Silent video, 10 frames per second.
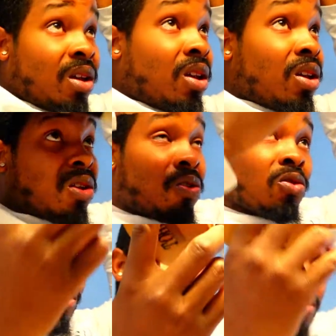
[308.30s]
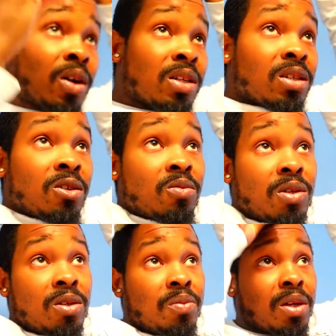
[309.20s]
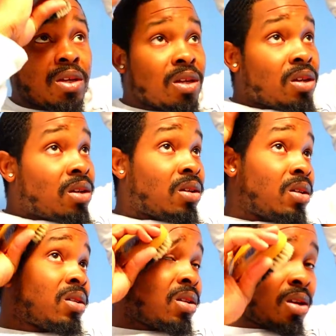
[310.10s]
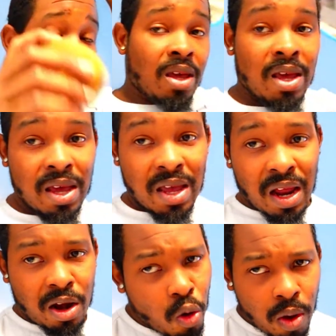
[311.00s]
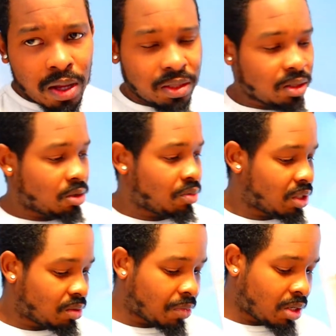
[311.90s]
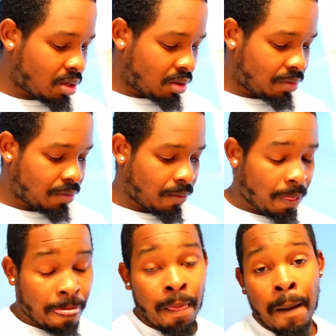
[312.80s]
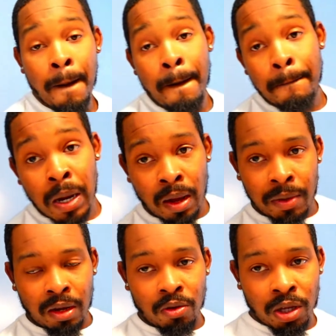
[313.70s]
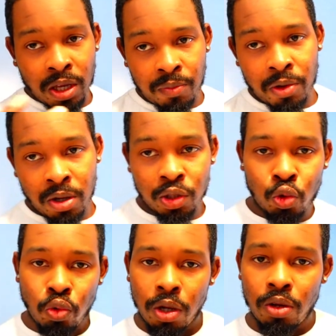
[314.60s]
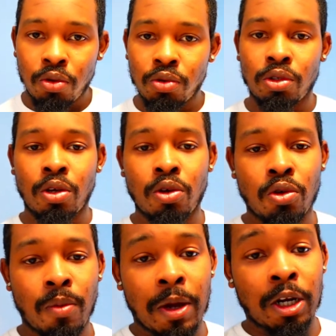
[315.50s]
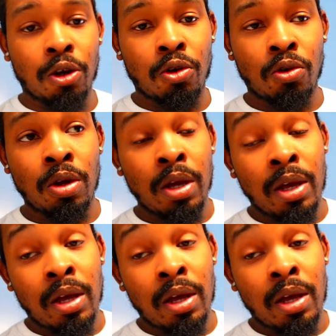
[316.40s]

it's cool. Y'all know I still be spinning. Y'all know I still be spinning. But I'm not gonna keep y'all too long, so I'm about to go